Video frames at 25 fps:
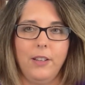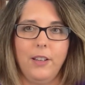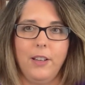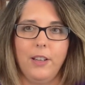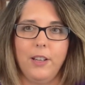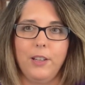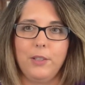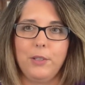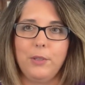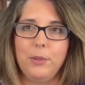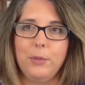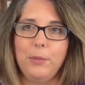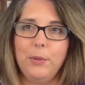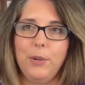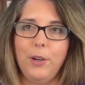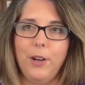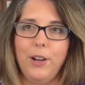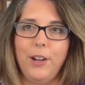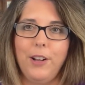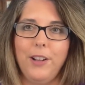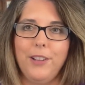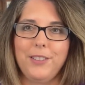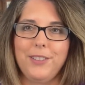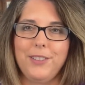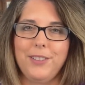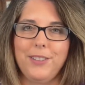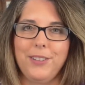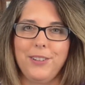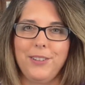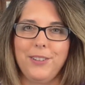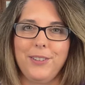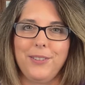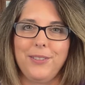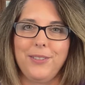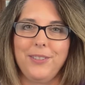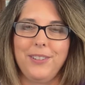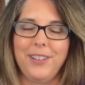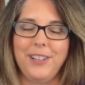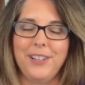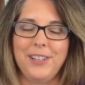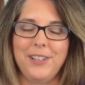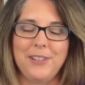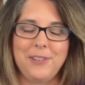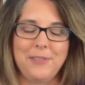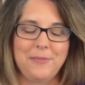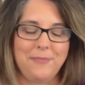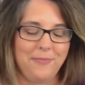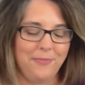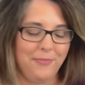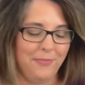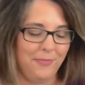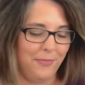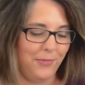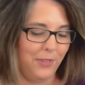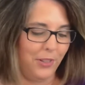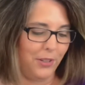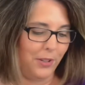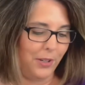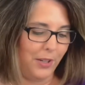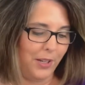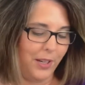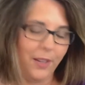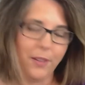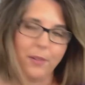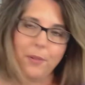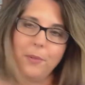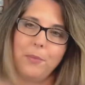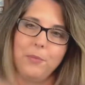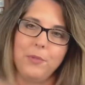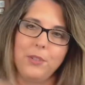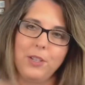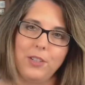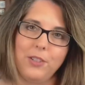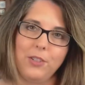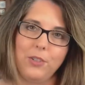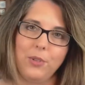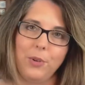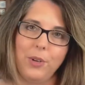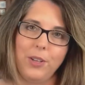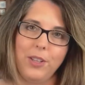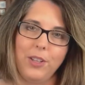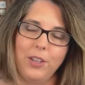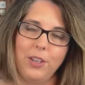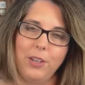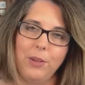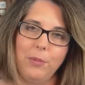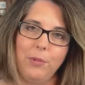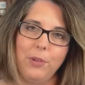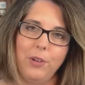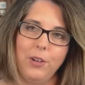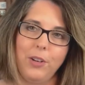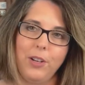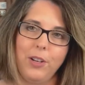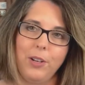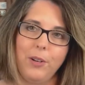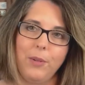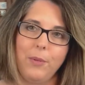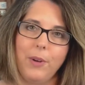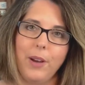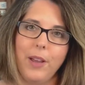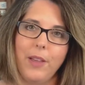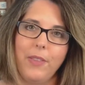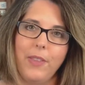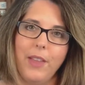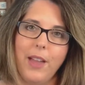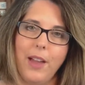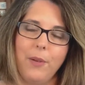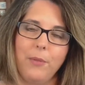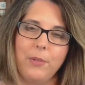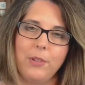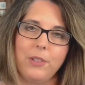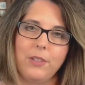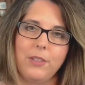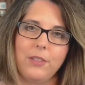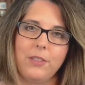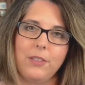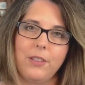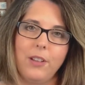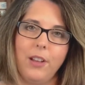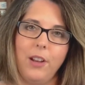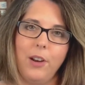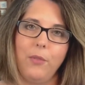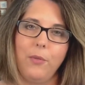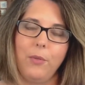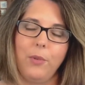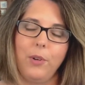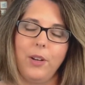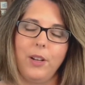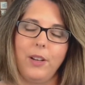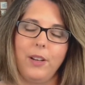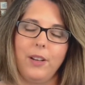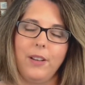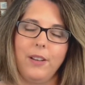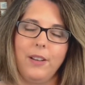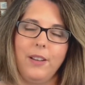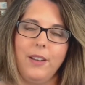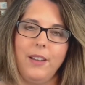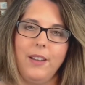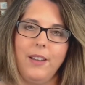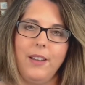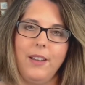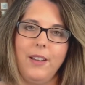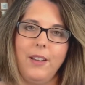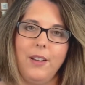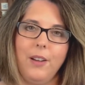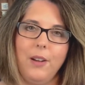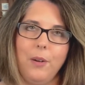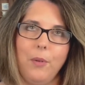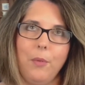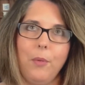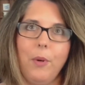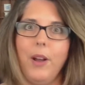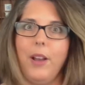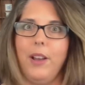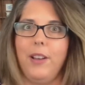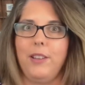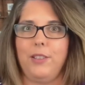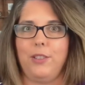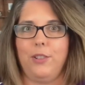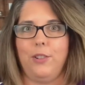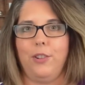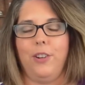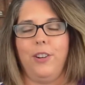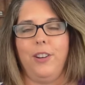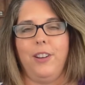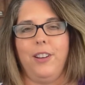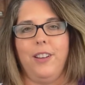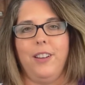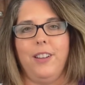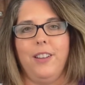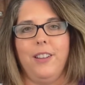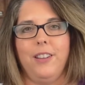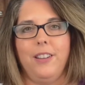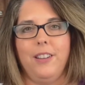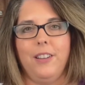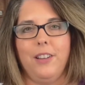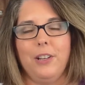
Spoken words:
Zoom call. So really enjoying the community around that, which is kind of why I started